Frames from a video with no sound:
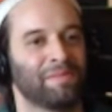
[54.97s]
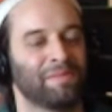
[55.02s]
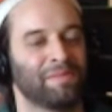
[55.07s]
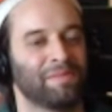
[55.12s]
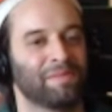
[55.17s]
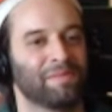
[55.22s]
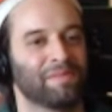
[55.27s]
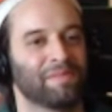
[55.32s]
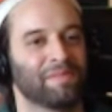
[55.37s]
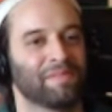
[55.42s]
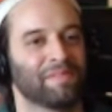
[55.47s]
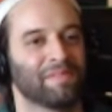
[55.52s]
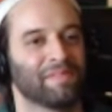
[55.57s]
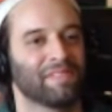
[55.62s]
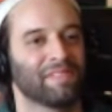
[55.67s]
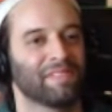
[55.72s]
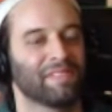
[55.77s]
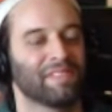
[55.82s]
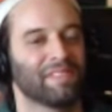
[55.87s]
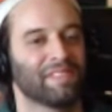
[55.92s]

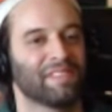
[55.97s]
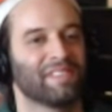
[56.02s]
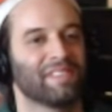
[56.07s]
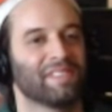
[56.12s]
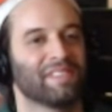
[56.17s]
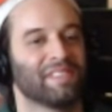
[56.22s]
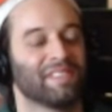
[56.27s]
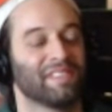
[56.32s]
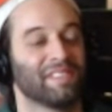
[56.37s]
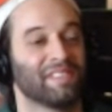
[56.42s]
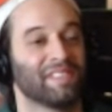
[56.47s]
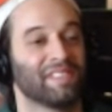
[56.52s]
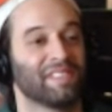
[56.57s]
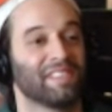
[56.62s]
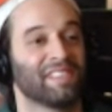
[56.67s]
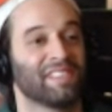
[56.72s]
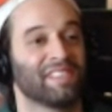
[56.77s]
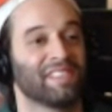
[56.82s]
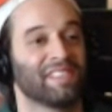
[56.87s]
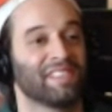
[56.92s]

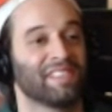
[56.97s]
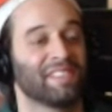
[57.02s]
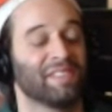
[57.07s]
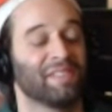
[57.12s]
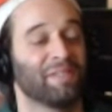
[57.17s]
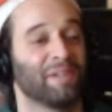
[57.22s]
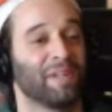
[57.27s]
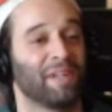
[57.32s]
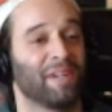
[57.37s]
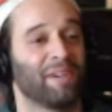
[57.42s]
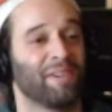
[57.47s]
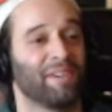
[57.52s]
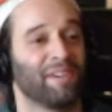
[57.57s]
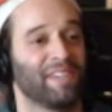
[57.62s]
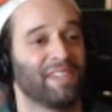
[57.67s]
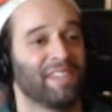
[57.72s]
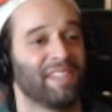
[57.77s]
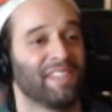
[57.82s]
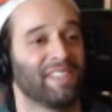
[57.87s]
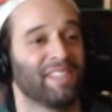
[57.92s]

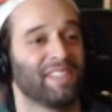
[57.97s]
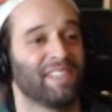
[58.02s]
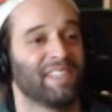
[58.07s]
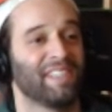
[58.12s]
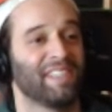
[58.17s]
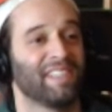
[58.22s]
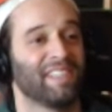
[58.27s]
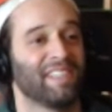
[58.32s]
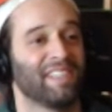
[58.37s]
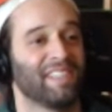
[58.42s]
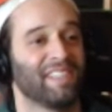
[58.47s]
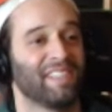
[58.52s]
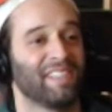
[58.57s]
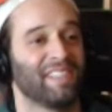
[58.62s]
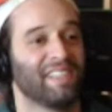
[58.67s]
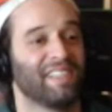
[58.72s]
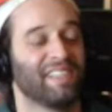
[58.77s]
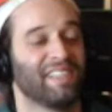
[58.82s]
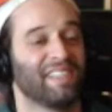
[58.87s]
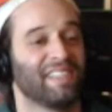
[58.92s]

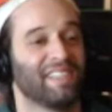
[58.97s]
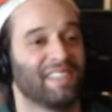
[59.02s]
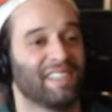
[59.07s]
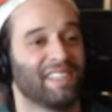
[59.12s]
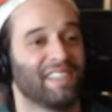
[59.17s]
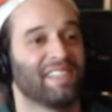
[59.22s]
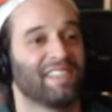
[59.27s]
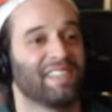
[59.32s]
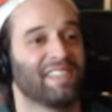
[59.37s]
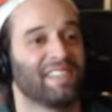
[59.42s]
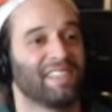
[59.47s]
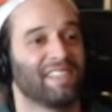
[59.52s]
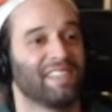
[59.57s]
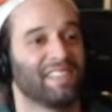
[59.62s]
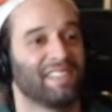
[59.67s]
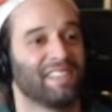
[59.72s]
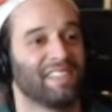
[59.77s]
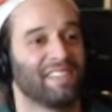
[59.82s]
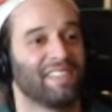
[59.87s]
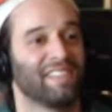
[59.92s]

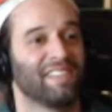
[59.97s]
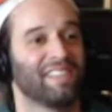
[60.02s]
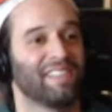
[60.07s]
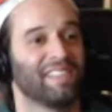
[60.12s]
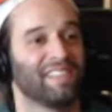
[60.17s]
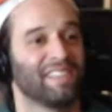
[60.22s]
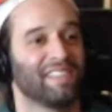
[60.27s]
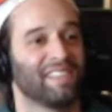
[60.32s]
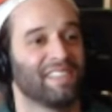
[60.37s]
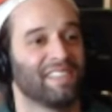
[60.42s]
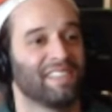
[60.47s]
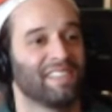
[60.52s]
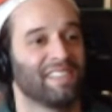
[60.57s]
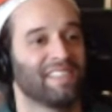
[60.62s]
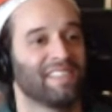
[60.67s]
(not speaking)